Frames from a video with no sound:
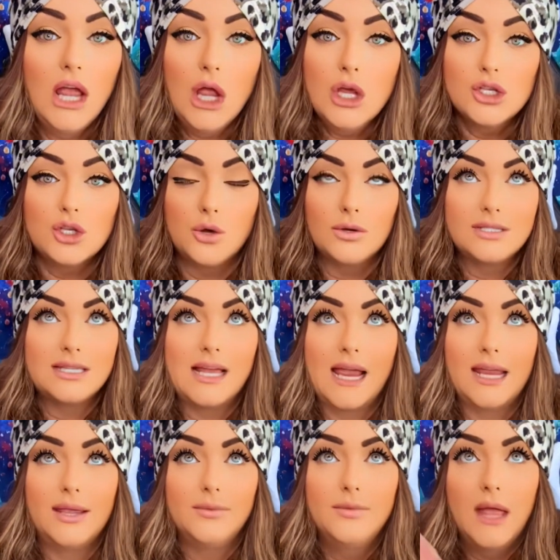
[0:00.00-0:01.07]
So it's
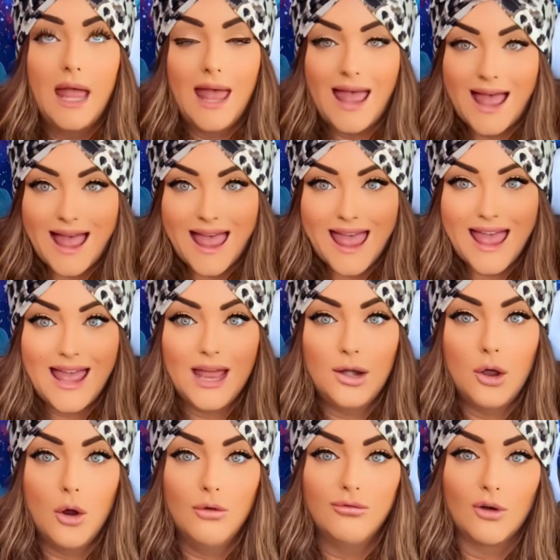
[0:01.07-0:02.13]
like a head
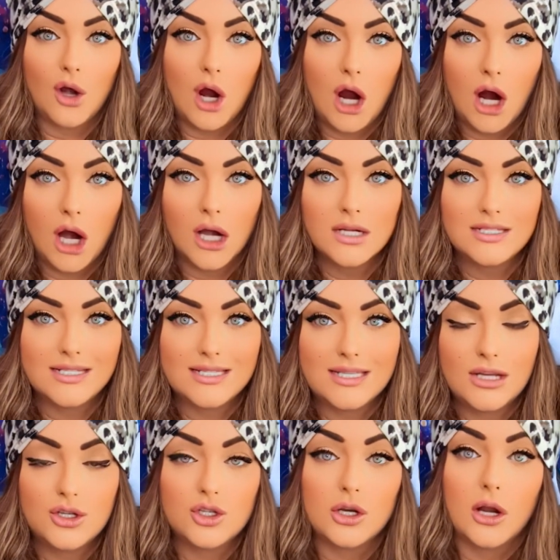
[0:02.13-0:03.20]
over heart
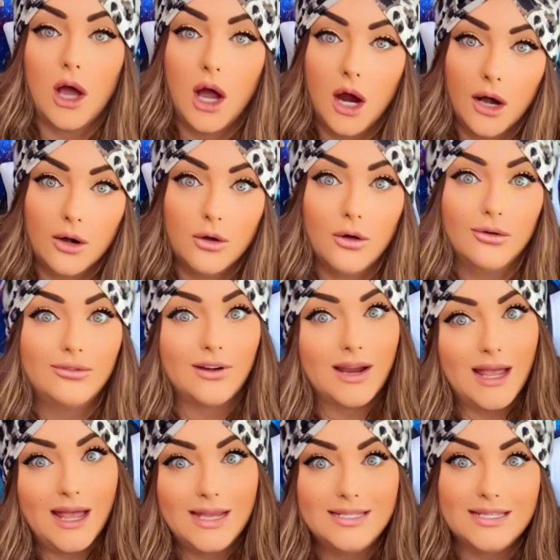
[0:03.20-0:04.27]
decision, heart over
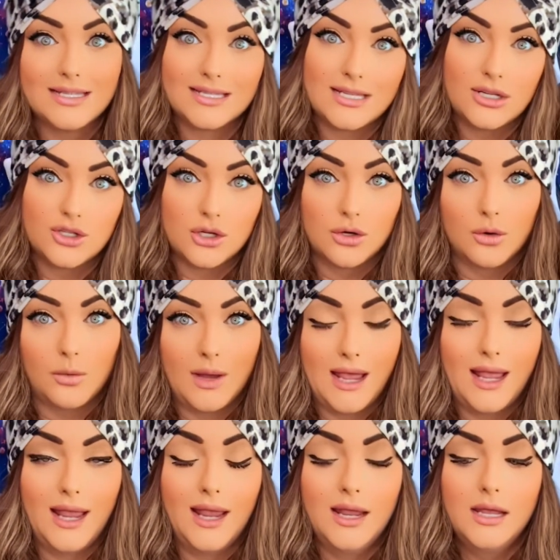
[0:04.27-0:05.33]
head decision,
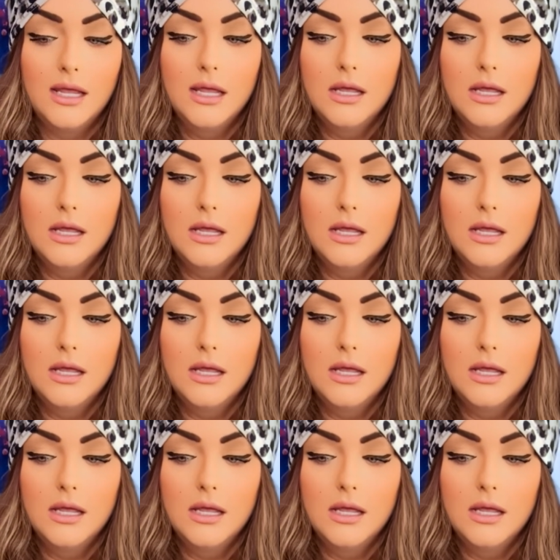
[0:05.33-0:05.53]
okay?